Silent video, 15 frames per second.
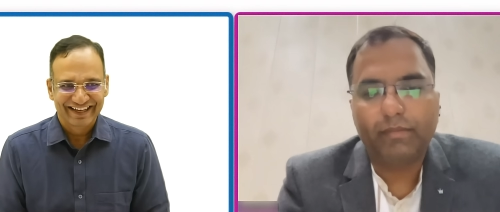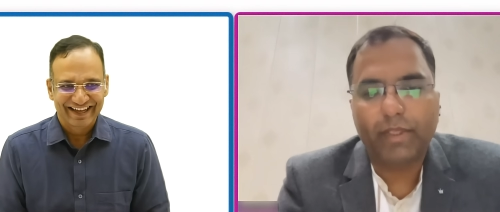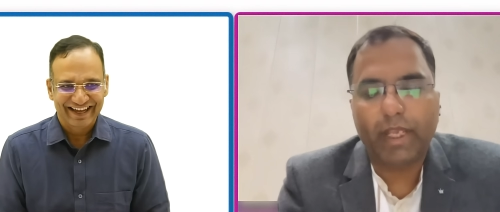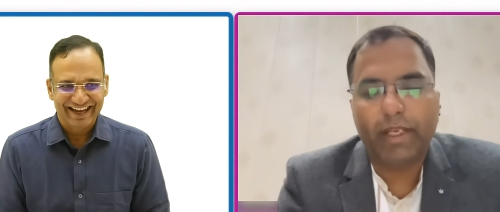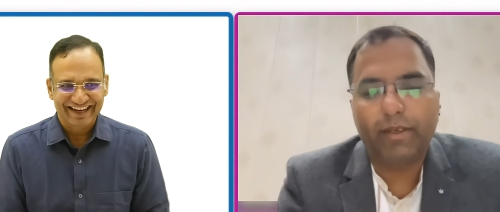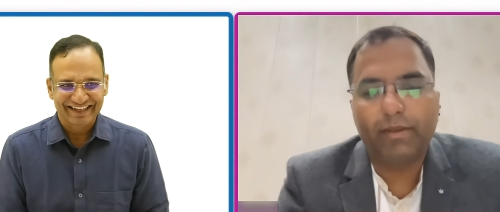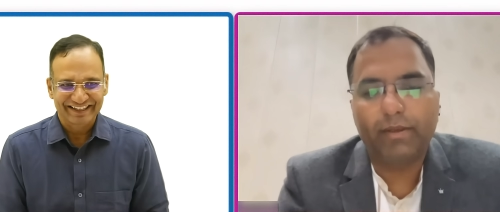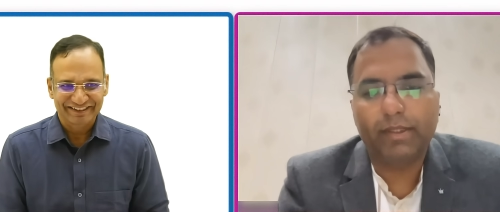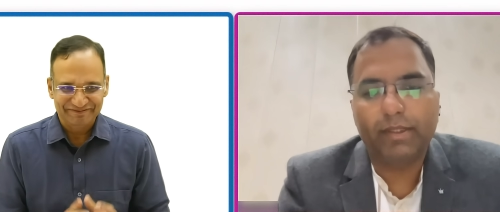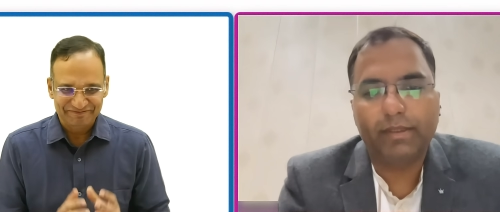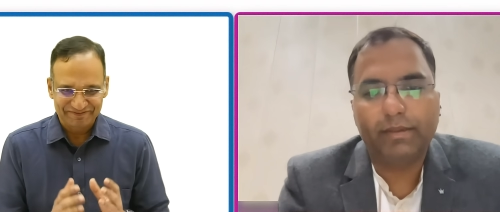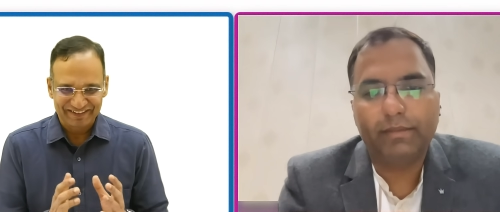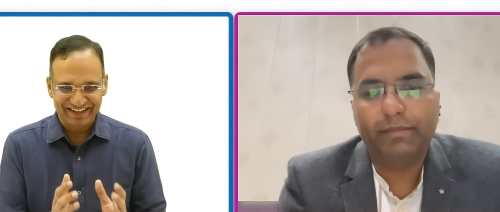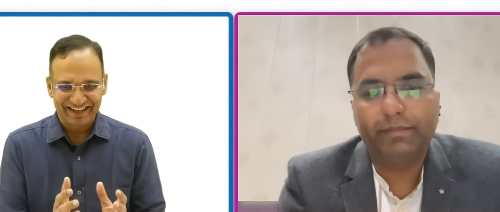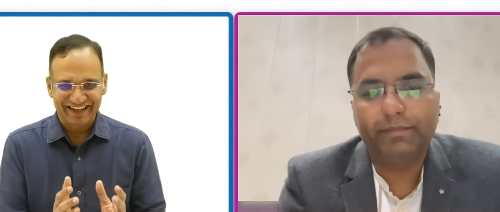Speaker 1: Thank you, sir.
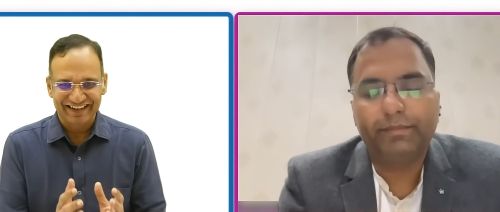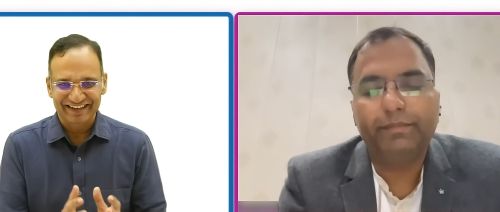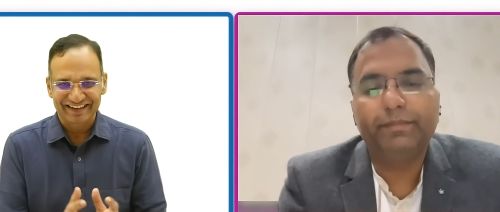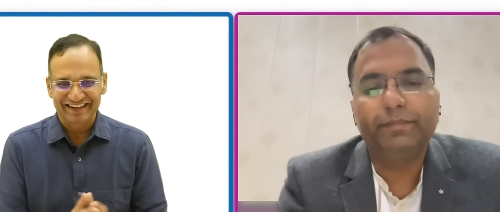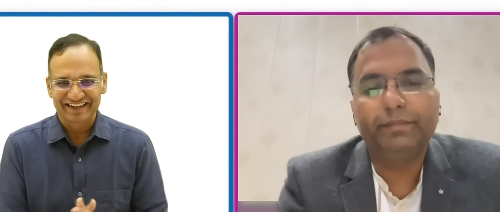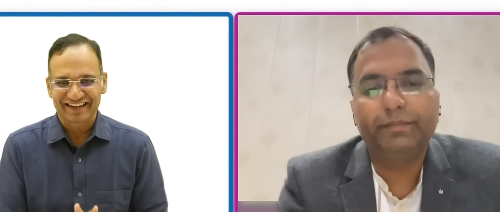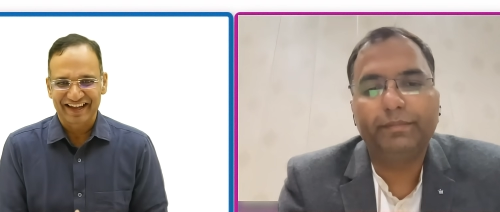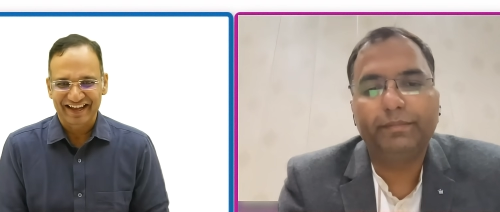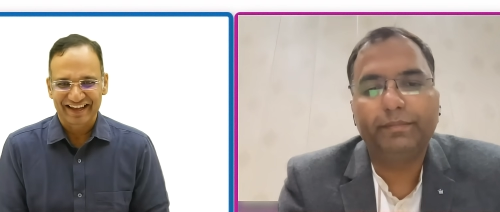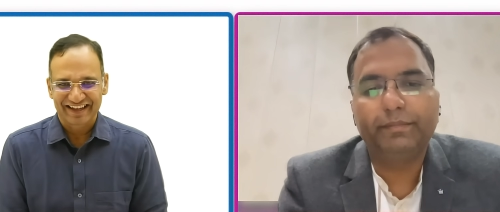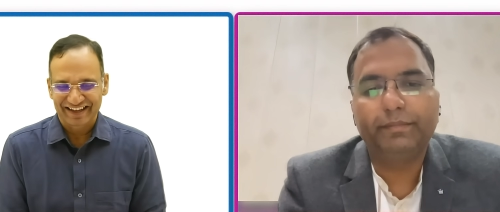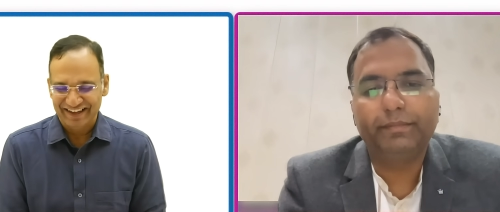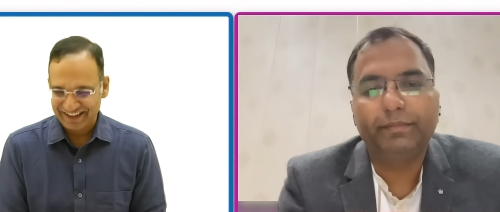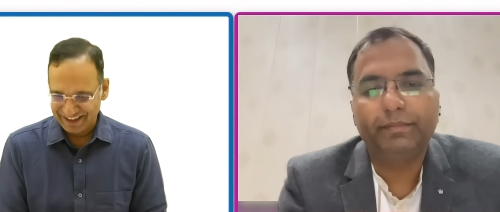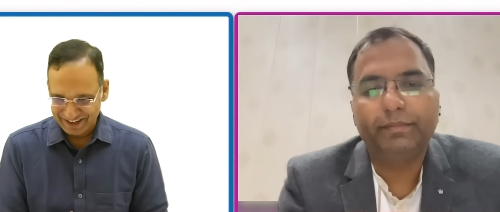And
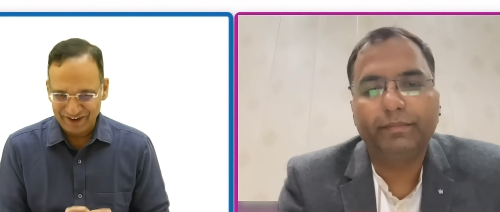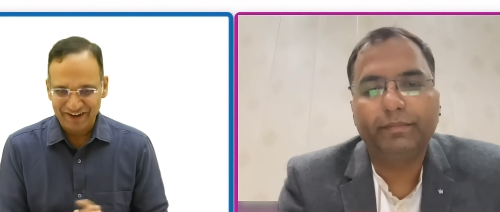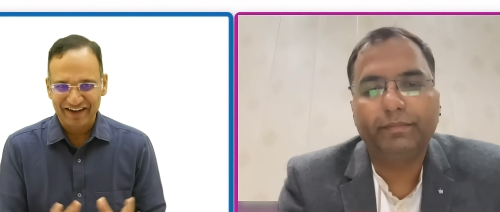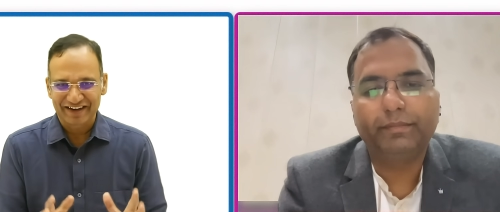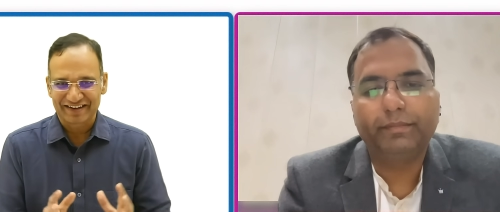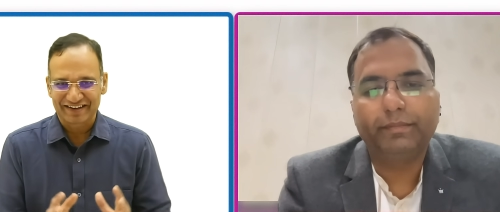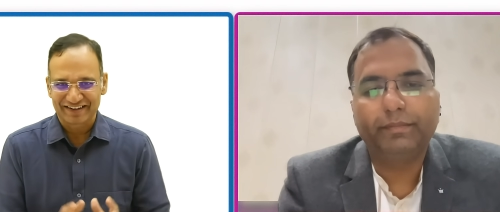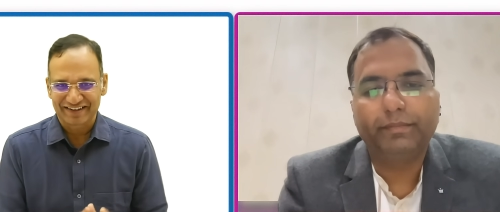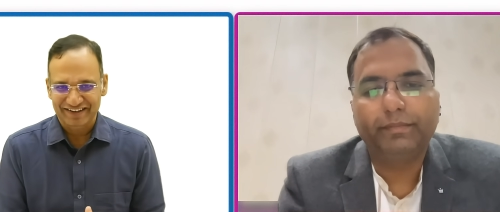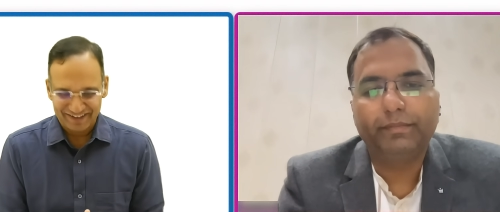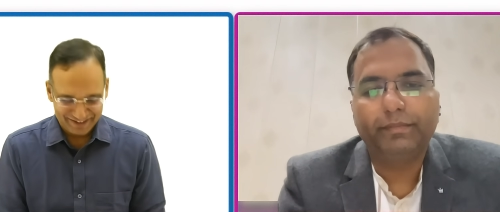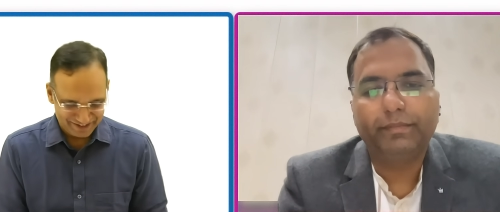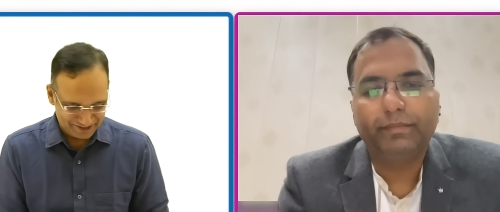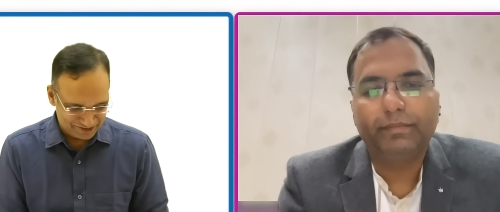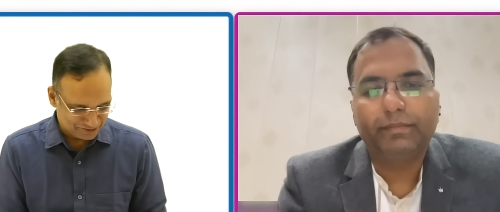great
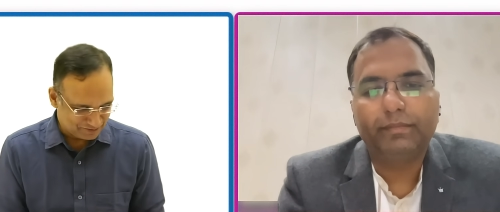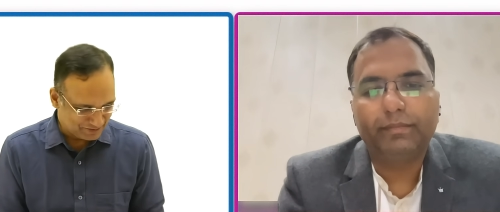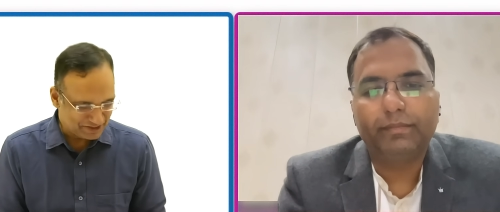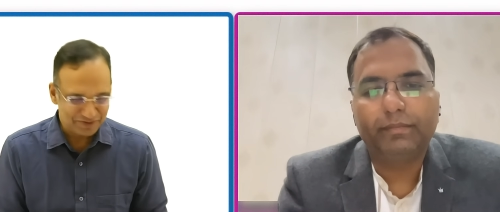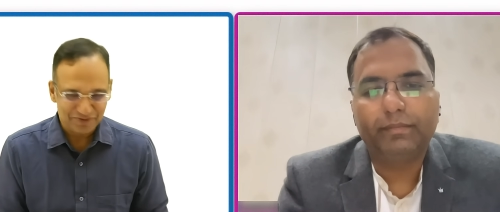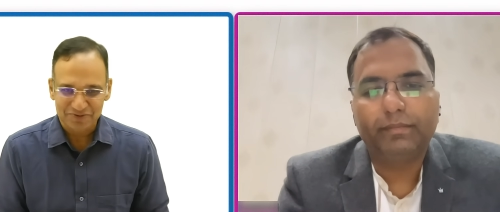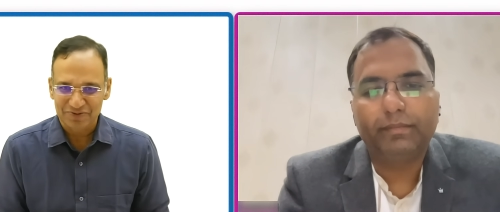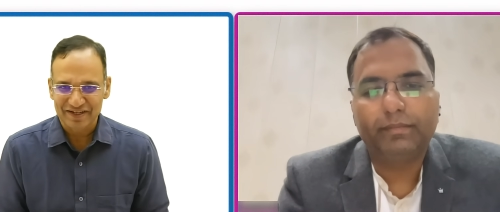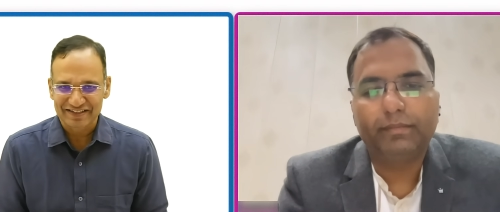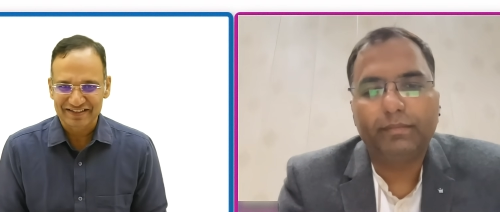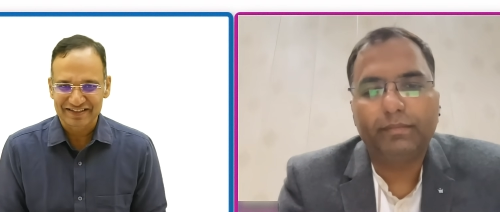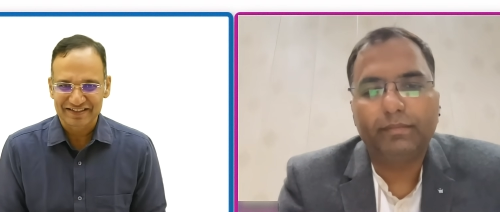to meet you today